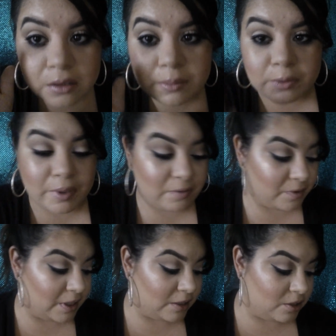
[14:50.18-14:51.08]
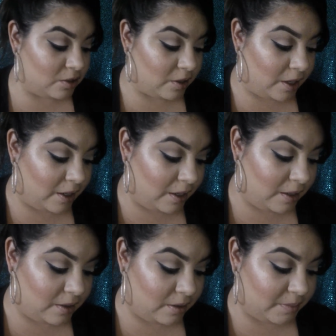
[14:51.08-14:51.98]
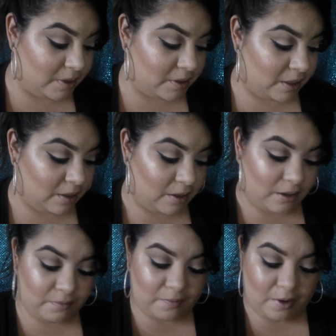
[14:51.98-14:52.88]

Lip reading: I'm gonna wait for that to dry, and then I'm gonna take that off.